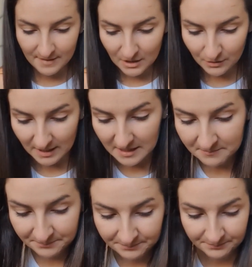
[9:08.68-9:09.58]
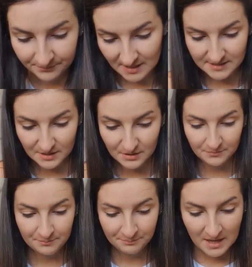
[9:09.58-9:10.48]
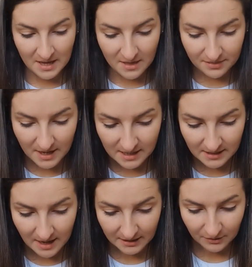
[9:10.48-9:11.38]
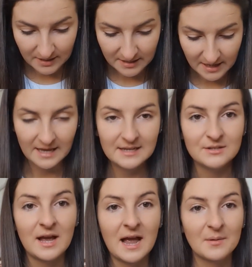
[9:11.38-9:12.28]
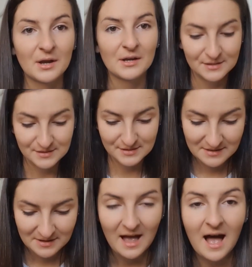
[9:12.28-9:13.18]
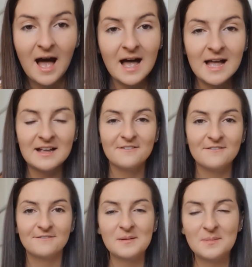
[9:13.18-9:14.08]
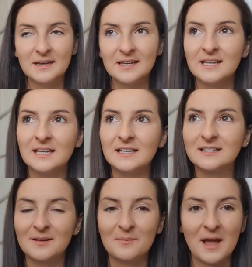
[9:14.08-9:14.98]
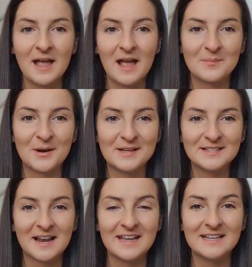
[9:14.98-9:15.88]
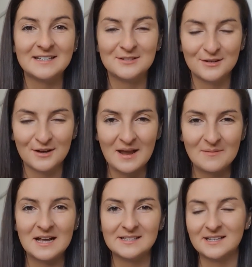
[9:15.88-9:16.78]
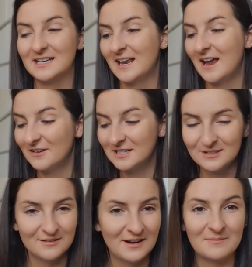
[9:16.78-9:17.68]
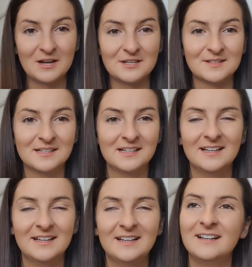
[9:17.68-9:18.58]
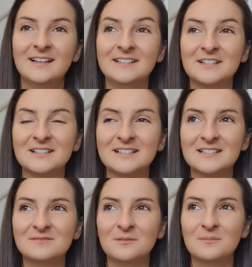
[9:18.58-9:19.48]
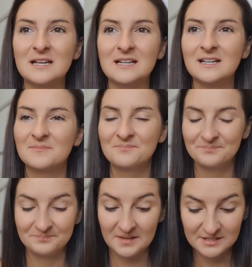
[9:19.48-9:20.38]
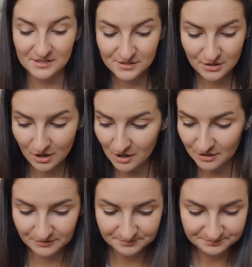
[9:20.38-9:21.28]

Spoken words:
Okay, so then I go in and I do eyebrows. I flippin' hate my eyebrows and I hate doing eyebrows. I hate everything to do eyebrows. Just isn't for me. It's just too hard.